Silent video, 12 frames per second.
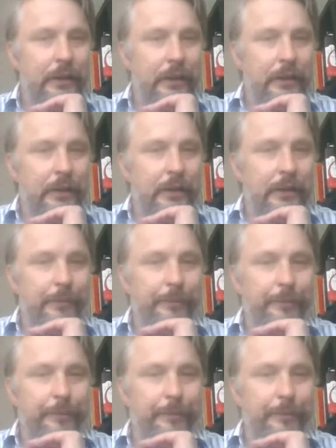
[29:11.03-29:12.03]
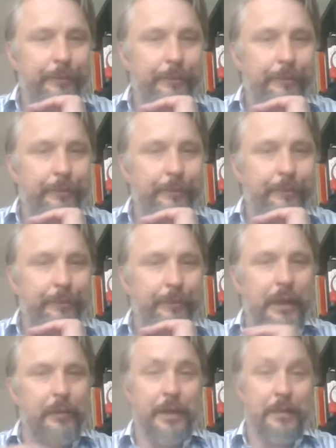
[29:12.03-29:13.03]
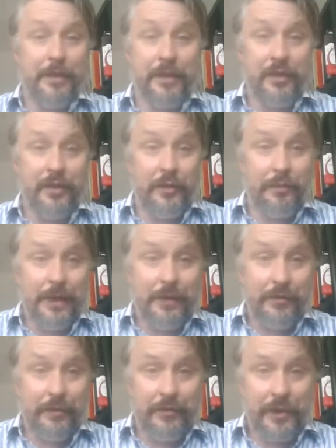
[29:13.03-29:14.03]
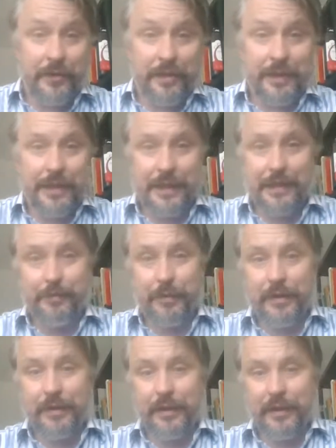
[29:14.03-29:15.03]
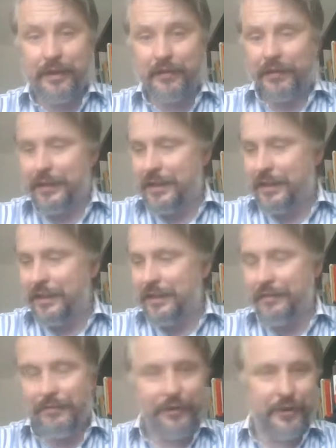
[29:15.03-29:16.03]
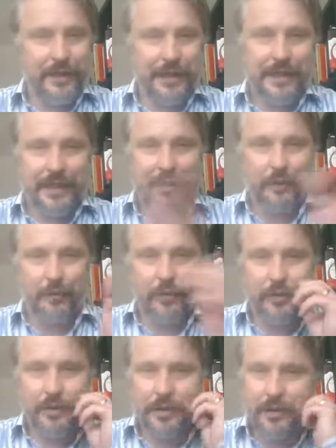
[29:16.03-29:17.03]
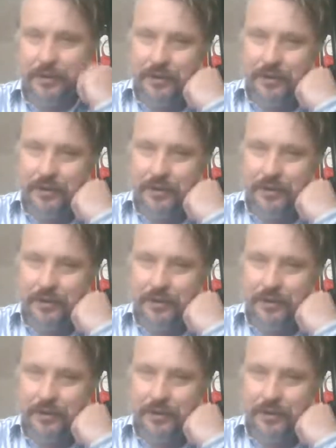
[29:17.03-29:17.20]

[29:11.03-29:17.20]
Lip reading: I perhaps could do better reviews than this, but it's 30-second ones.